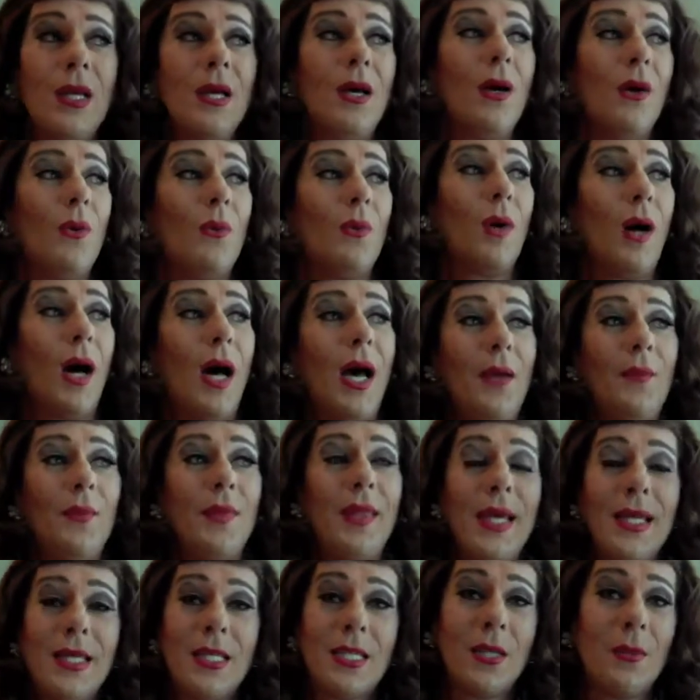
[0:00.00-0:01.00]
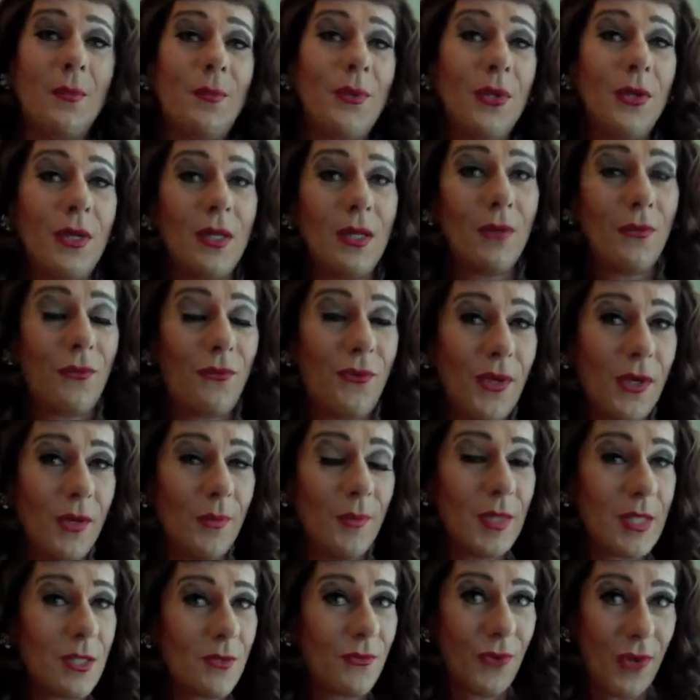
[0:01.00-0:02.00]
Well, that's the beauty of film,
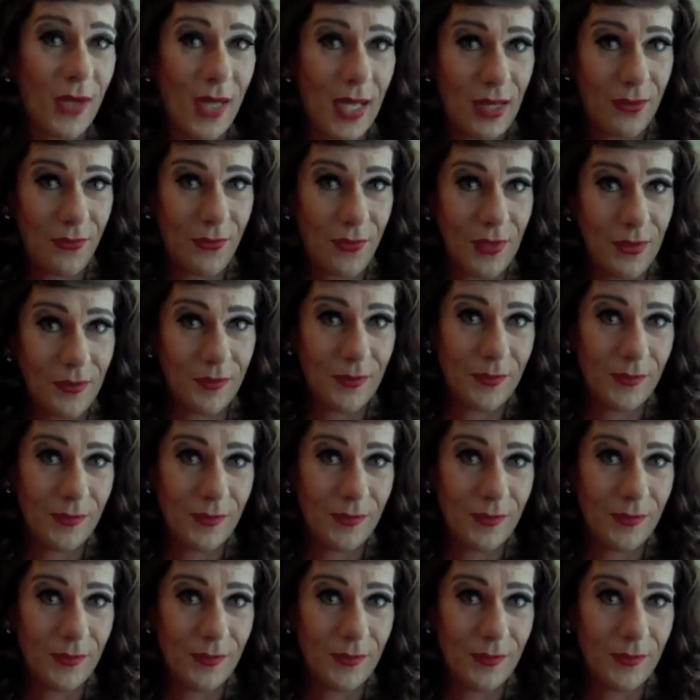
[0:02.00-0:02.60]
it's forever.